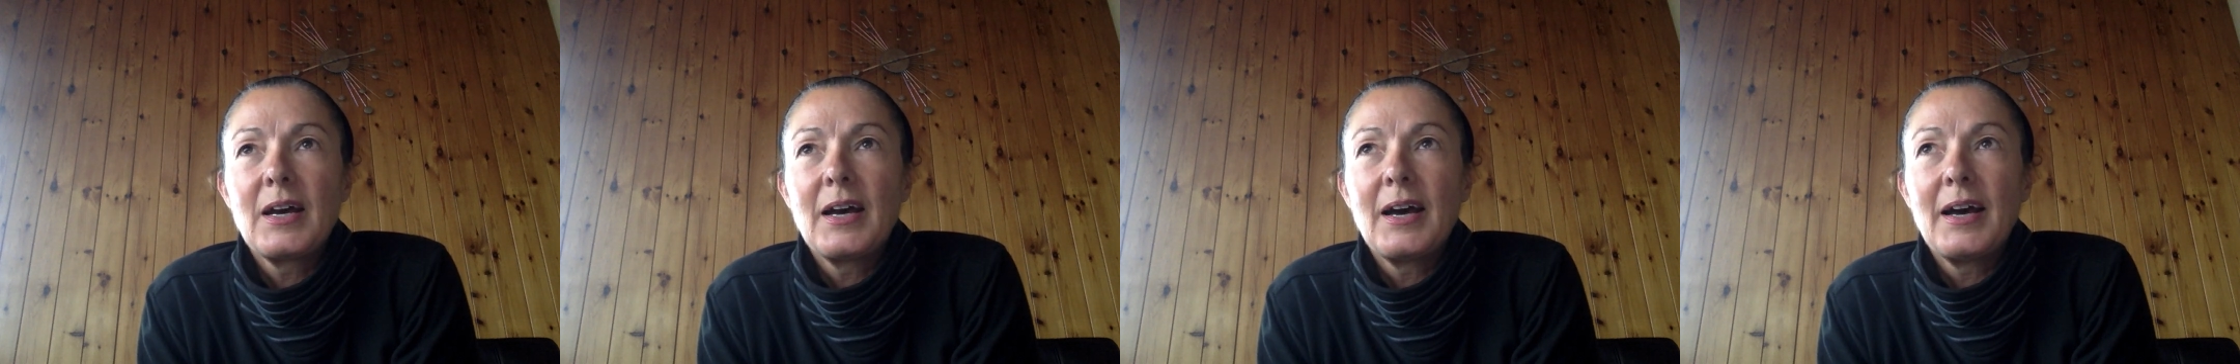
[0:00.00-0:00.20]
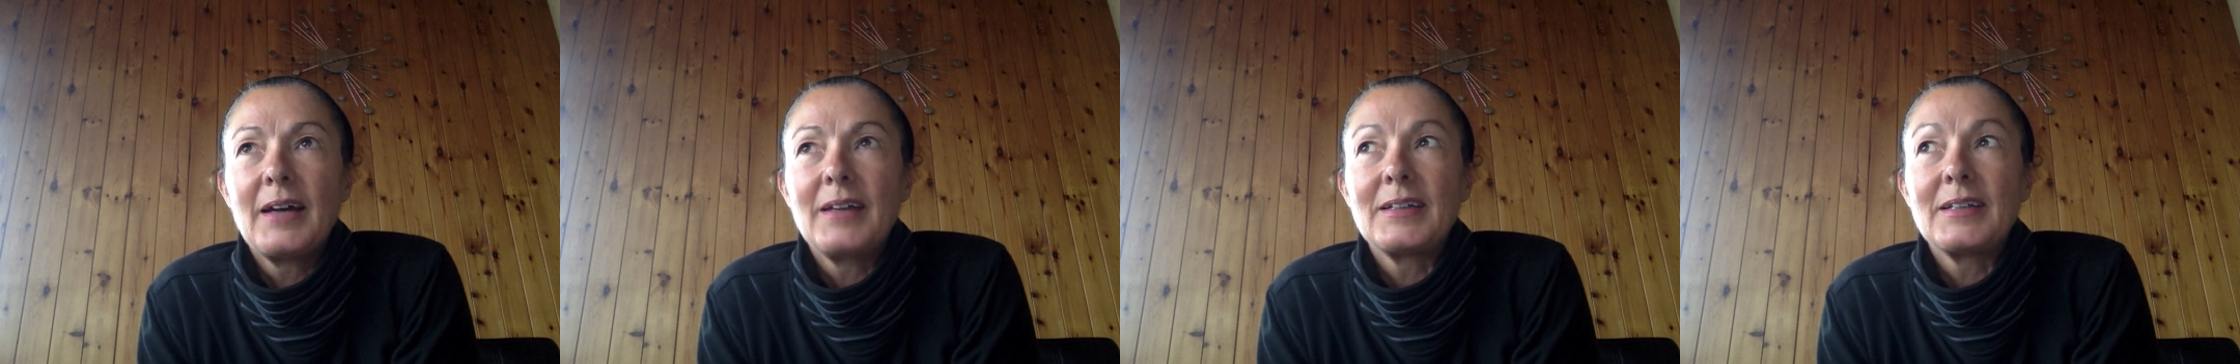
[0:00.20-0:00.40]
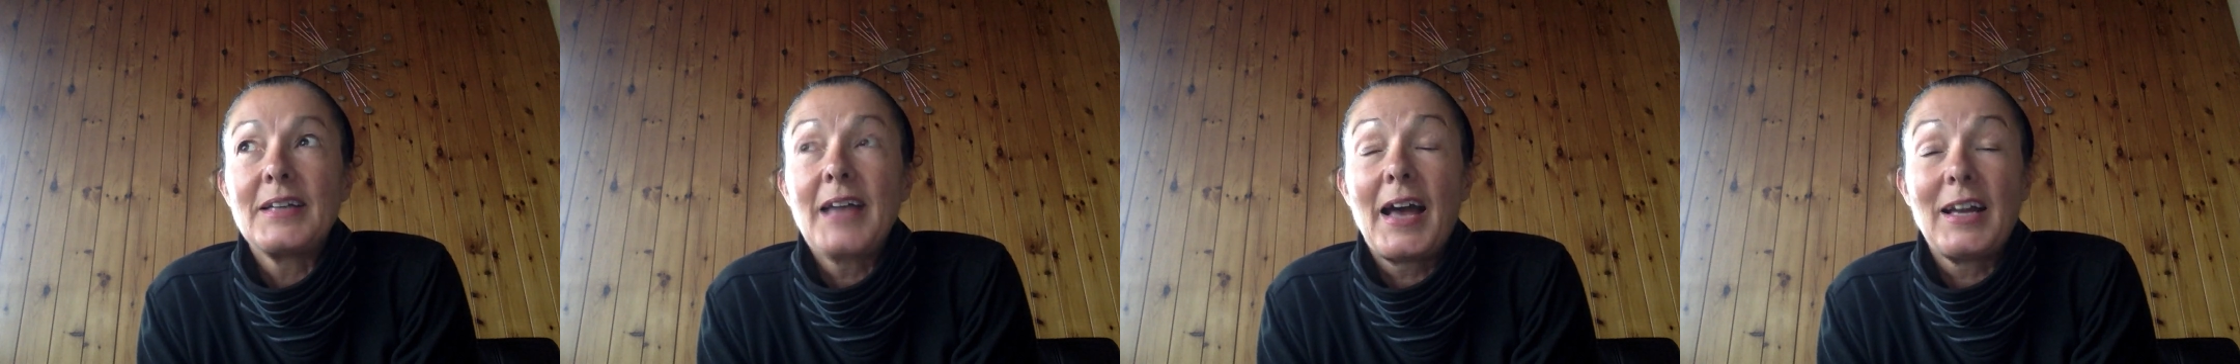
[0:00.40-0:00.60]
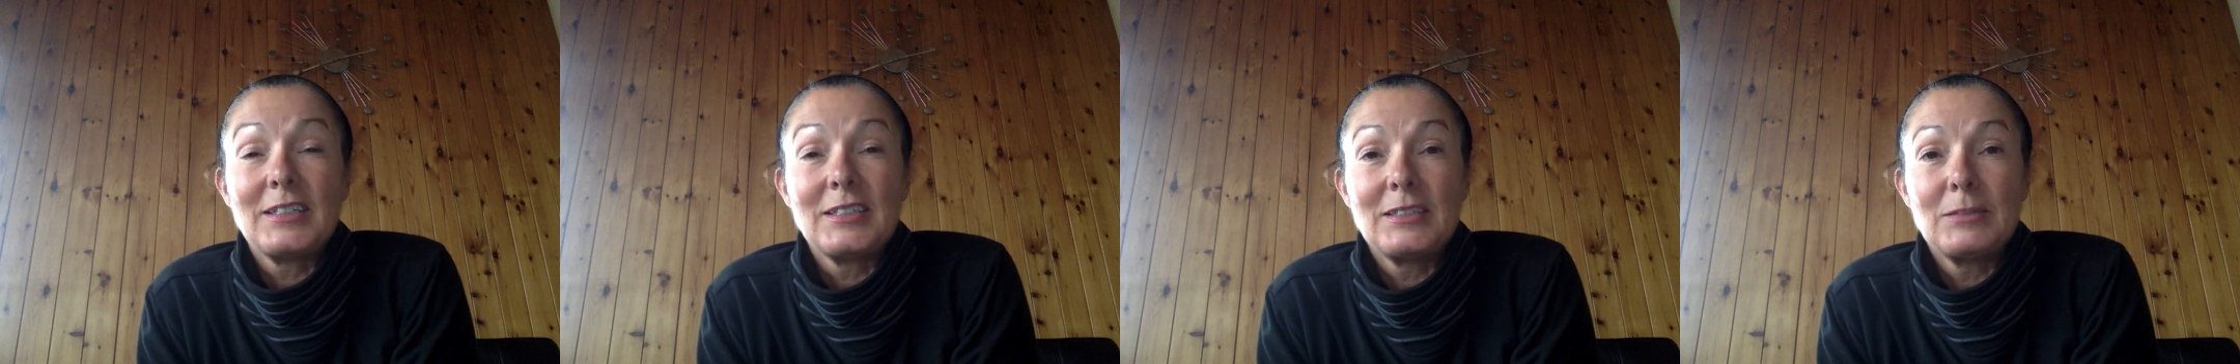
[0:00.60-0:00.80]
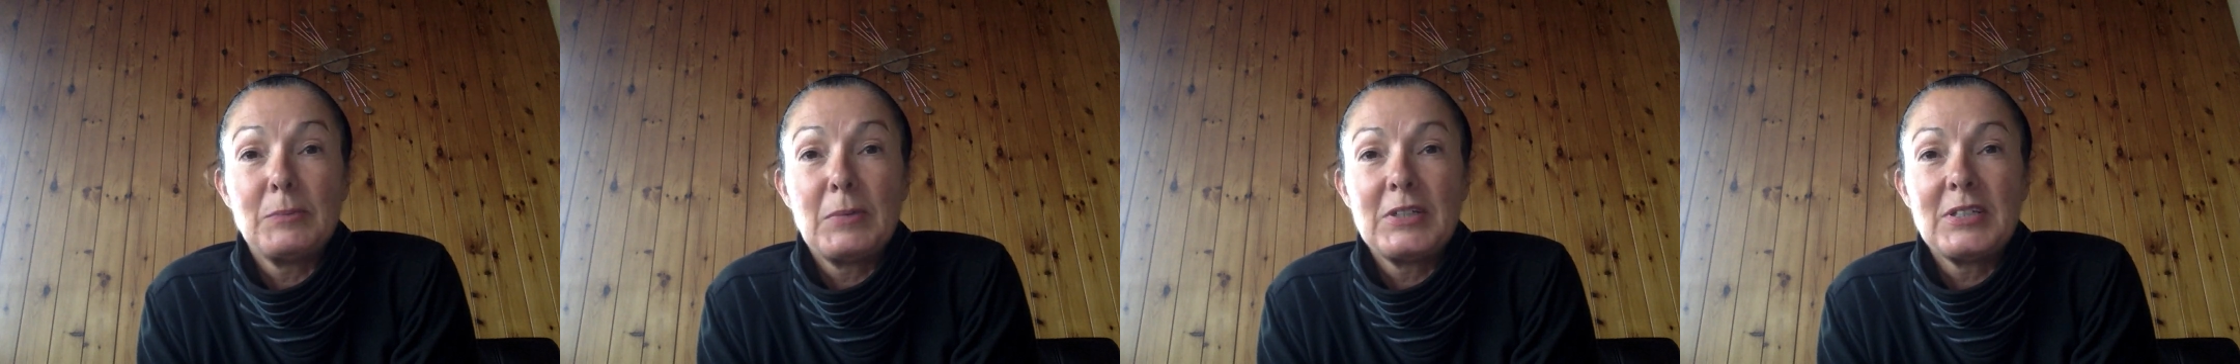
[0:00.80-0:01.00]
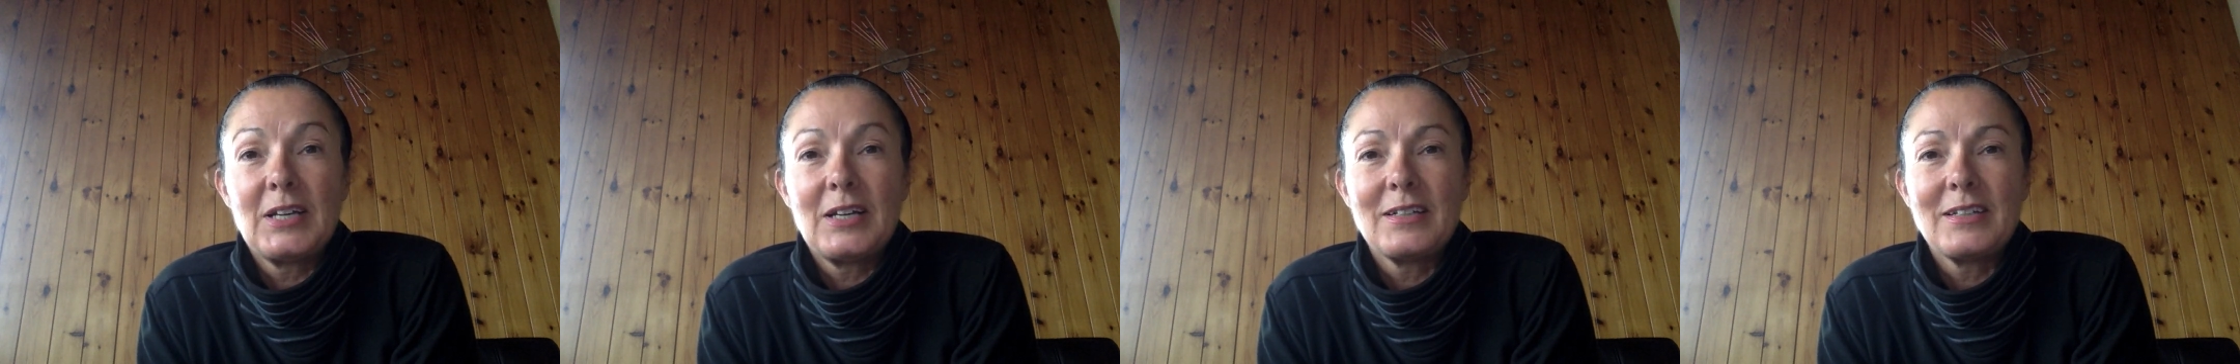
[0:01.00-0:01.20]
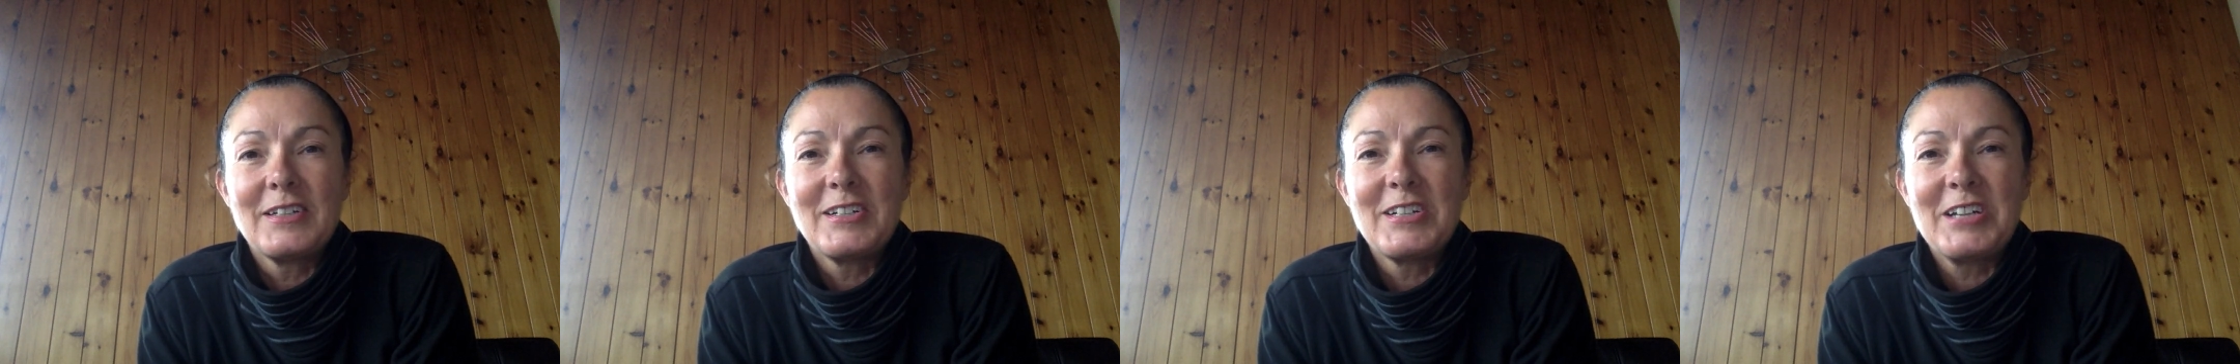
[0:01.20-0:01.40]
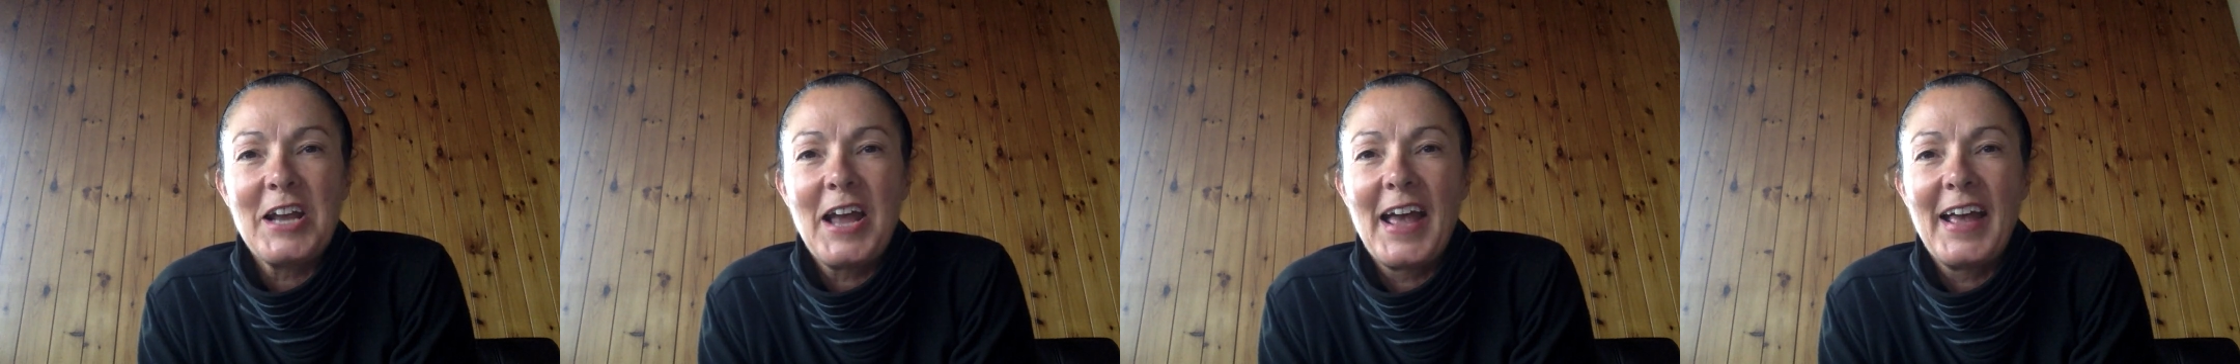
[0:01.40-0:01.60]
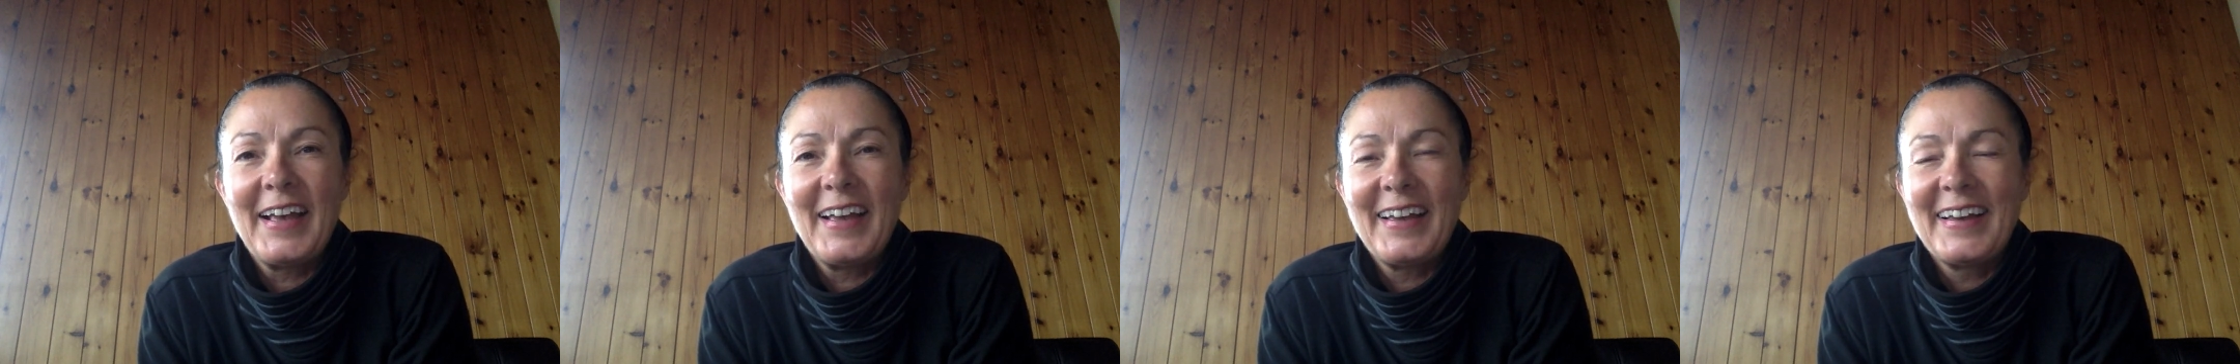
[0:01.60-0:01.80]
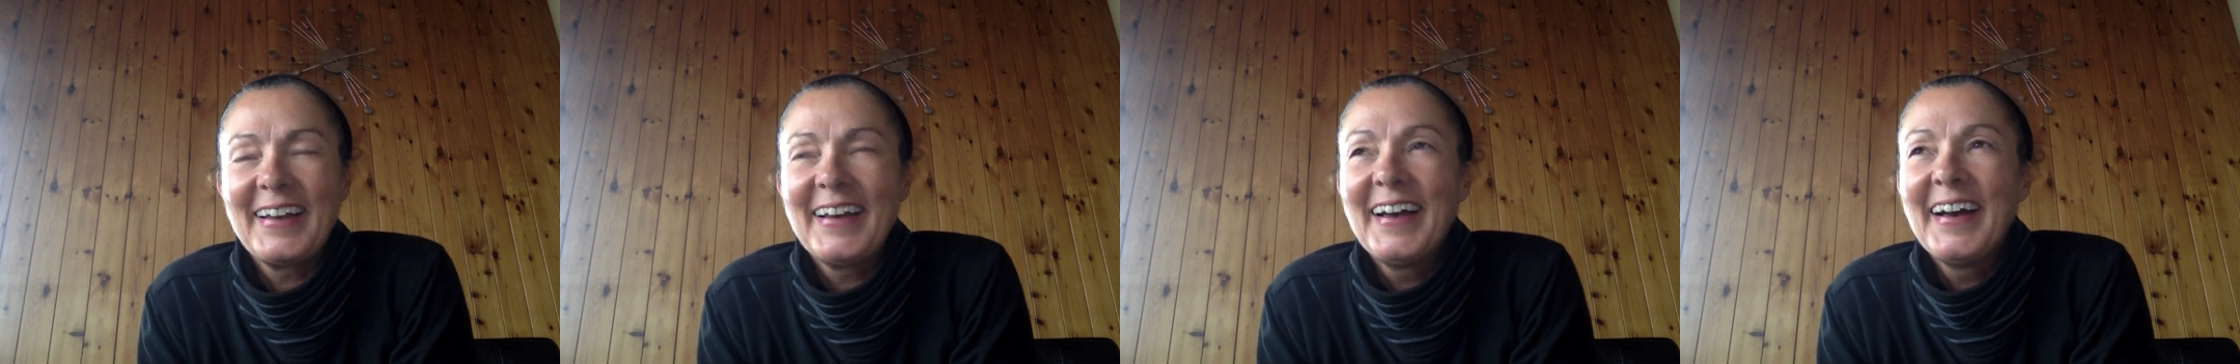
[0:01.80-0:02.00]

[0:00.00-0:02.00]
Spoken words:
and cashed my dad's cheque,